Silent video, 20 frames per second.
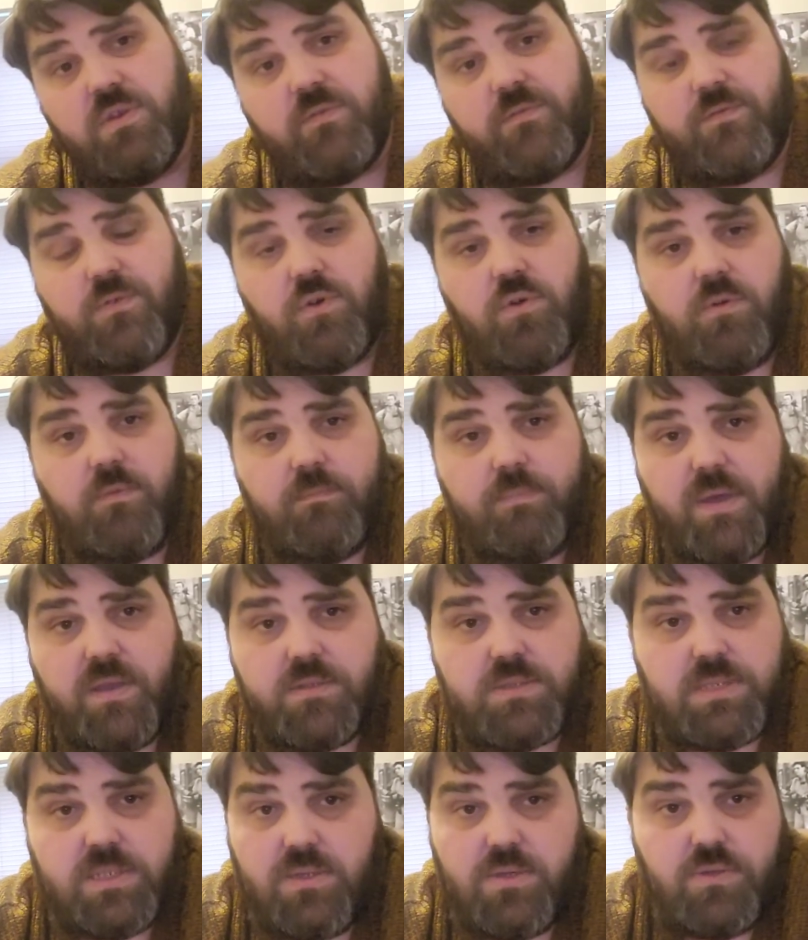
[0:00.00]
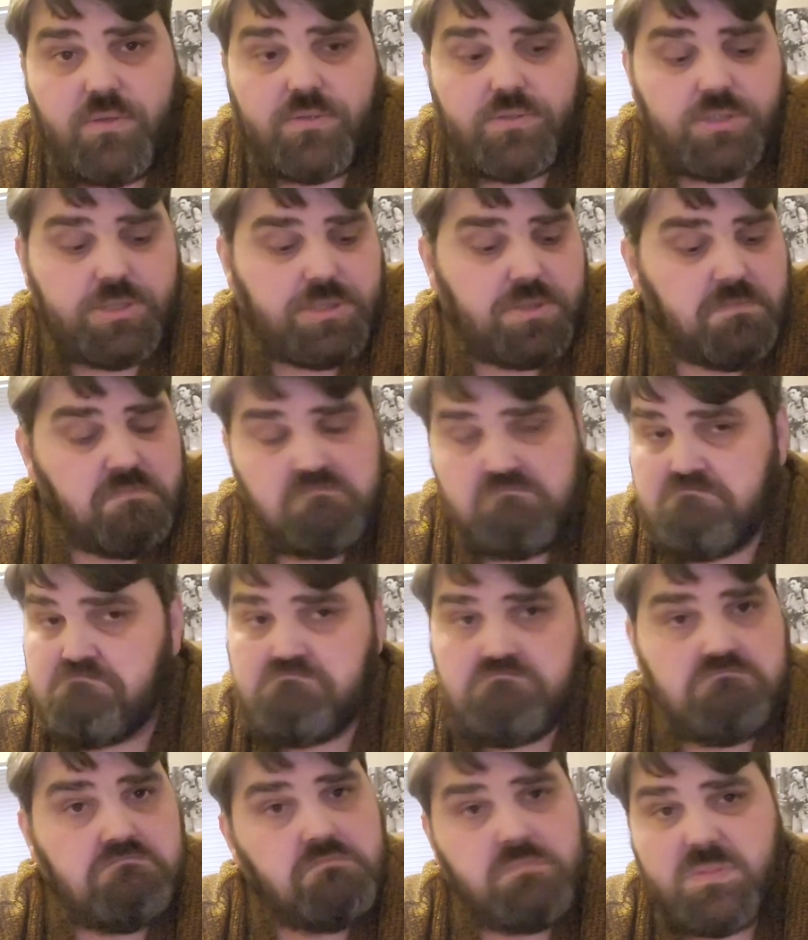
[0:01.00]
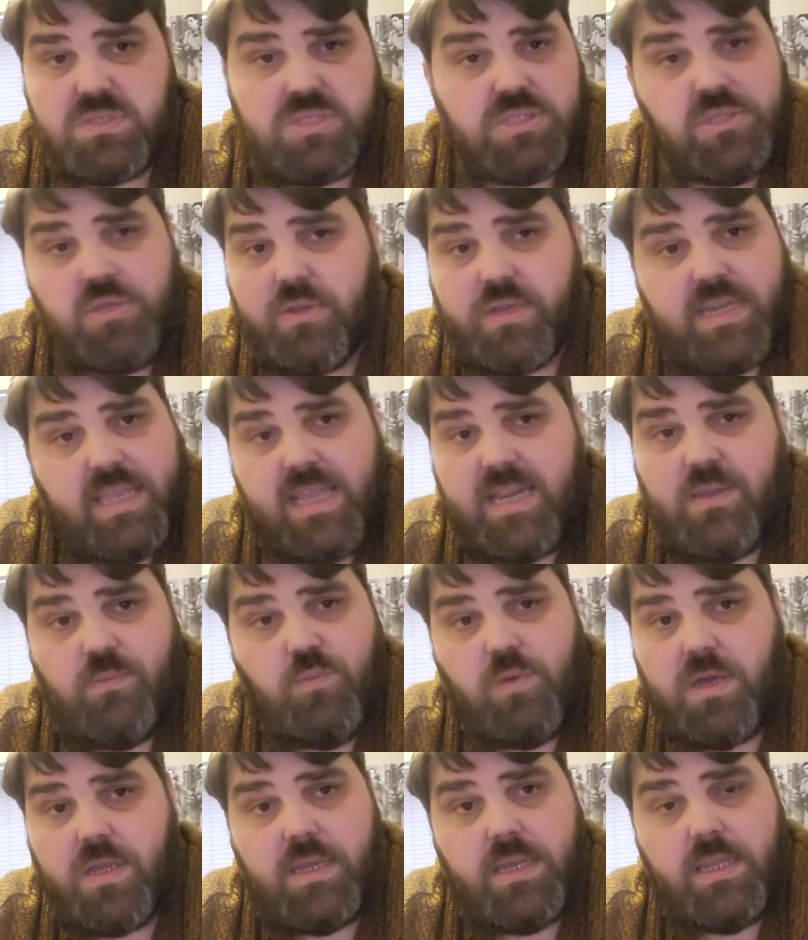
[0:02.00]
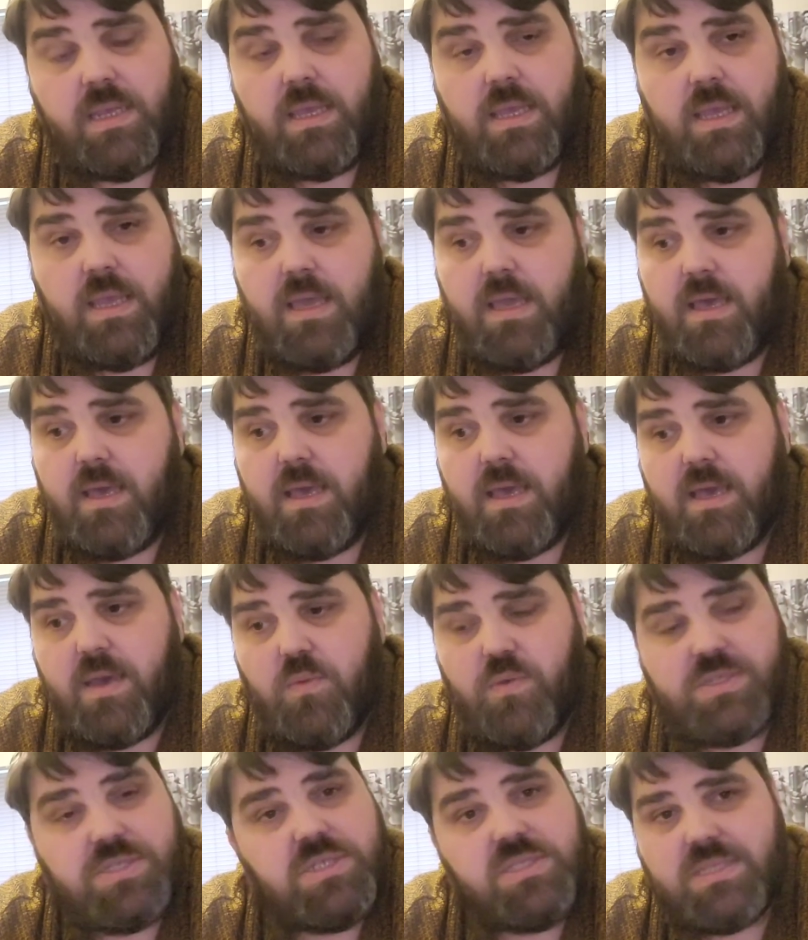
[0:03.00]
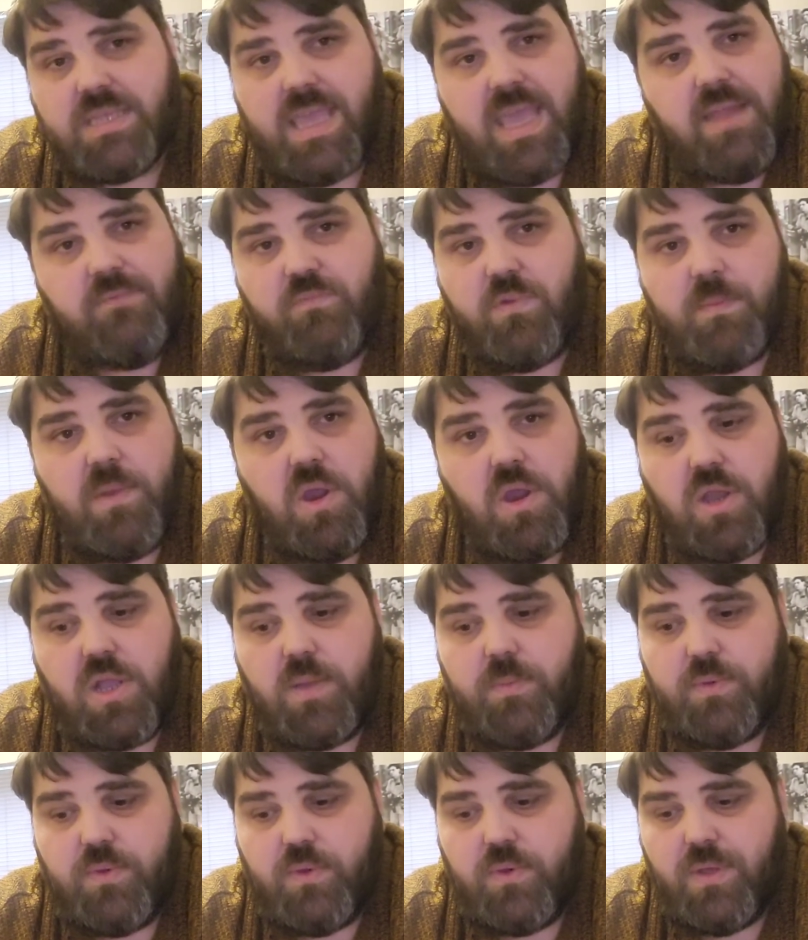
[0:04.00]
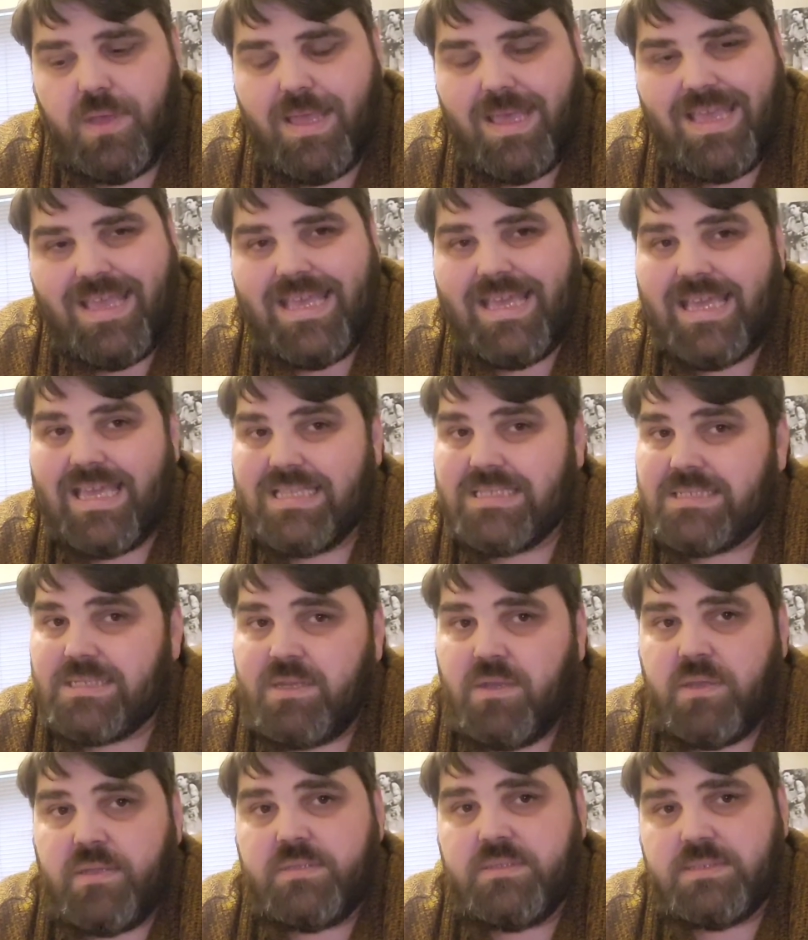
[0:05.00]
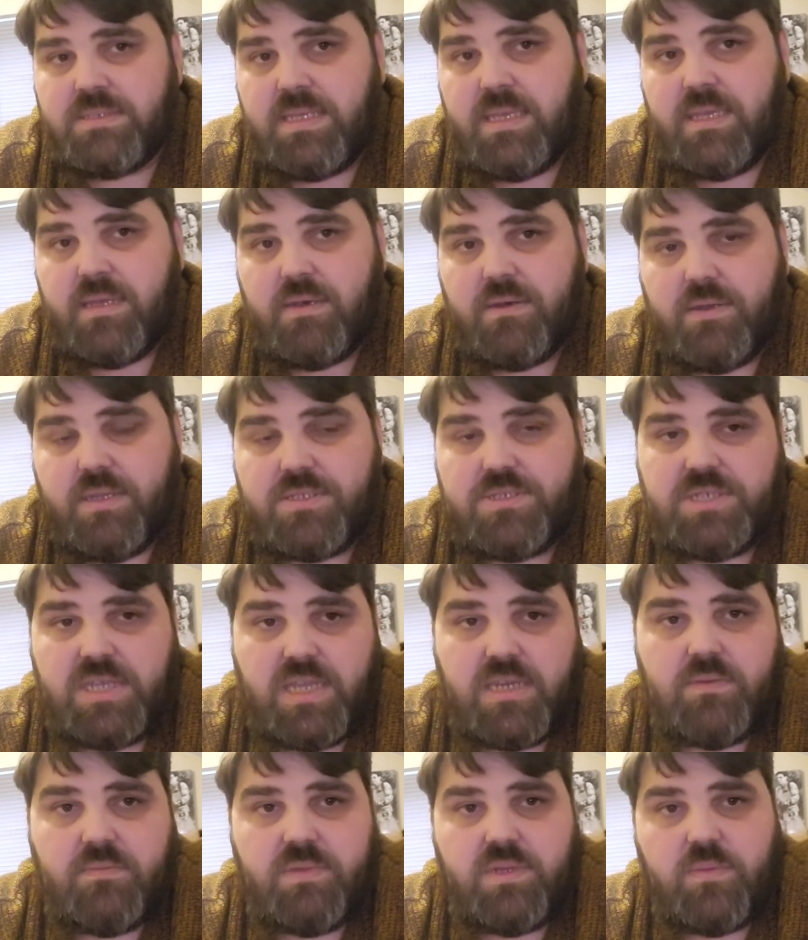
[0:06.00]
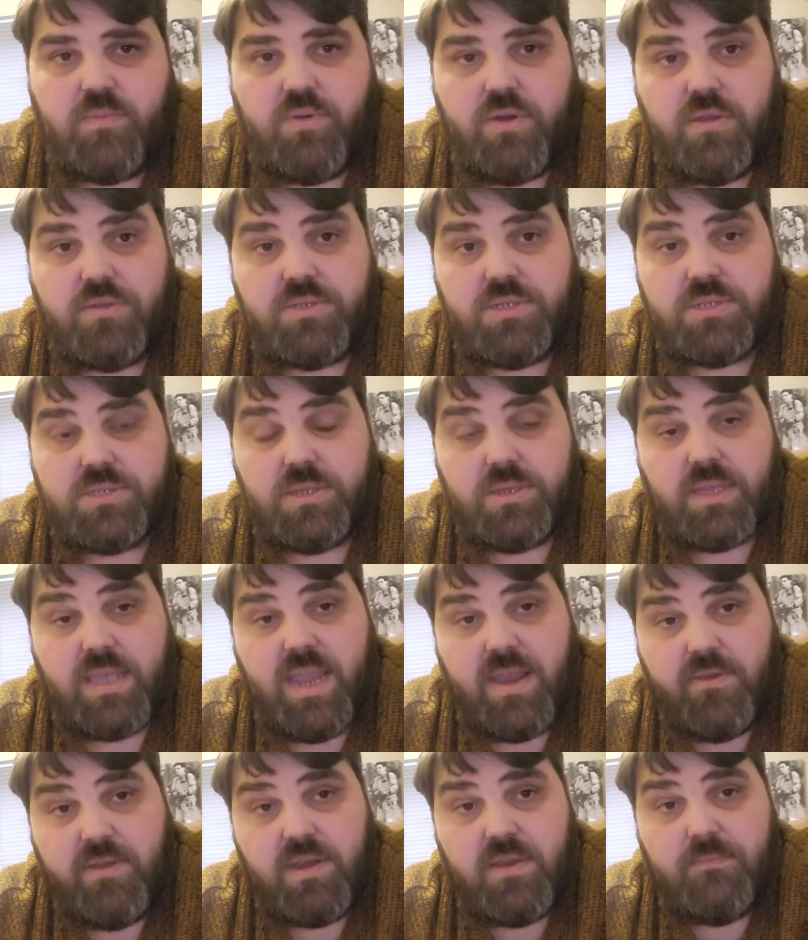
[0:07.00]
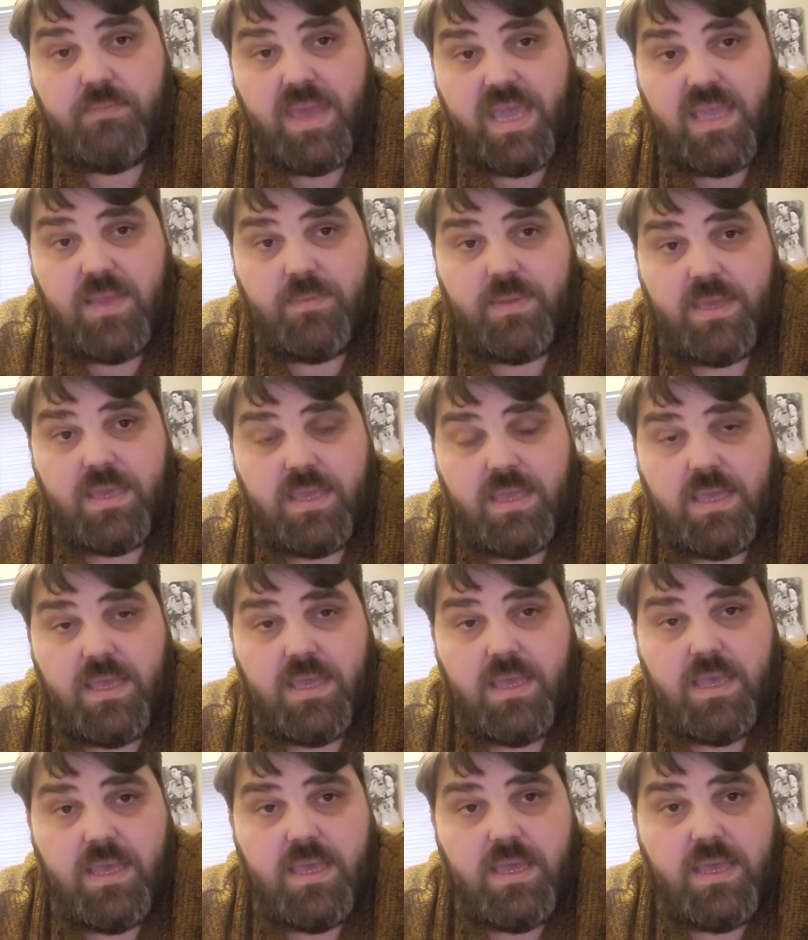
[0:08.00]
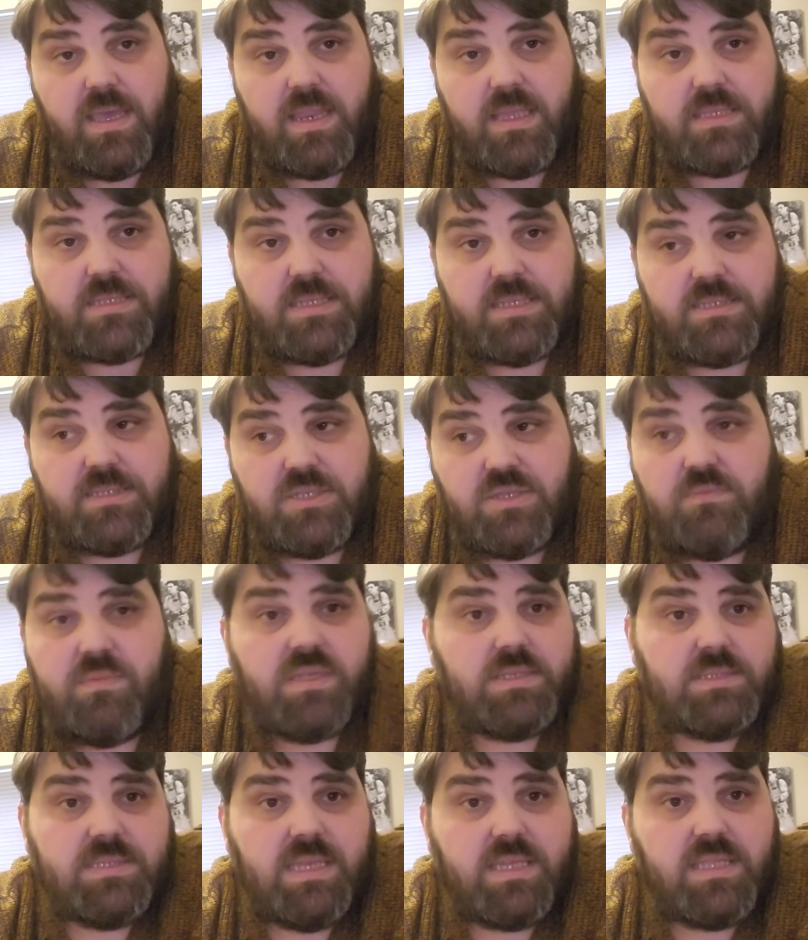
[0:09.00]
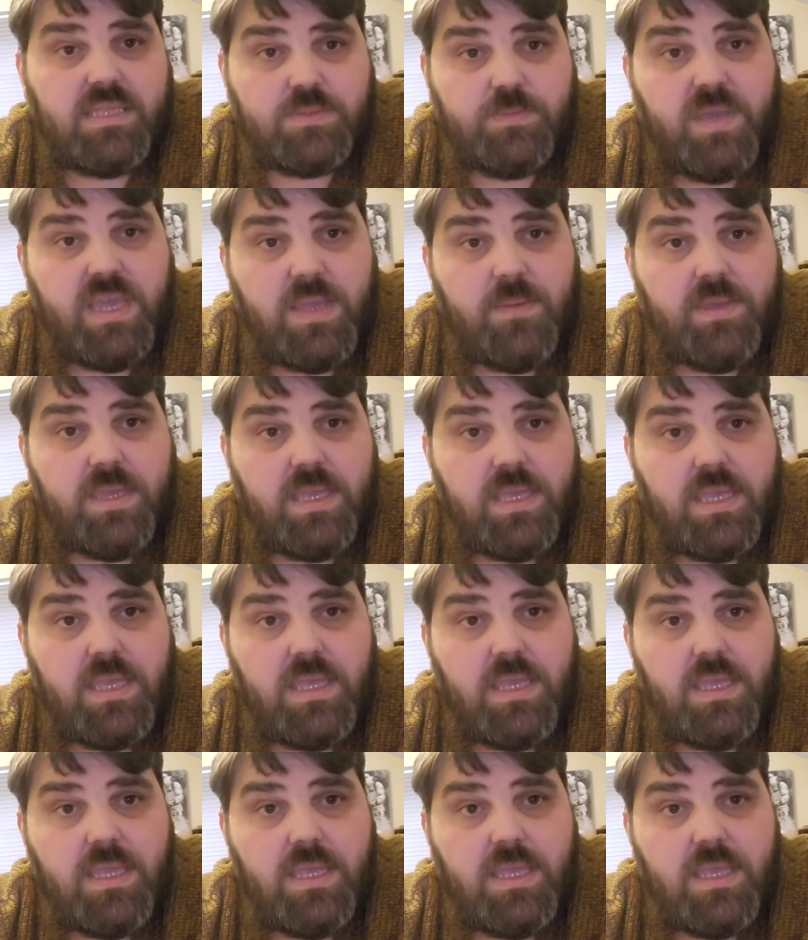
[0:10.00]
or four boats launch. She's not going to get in one. Which is, again, remarkable. It's not until a gentleman approaches her carrying a baby, and he says, you must take this baby.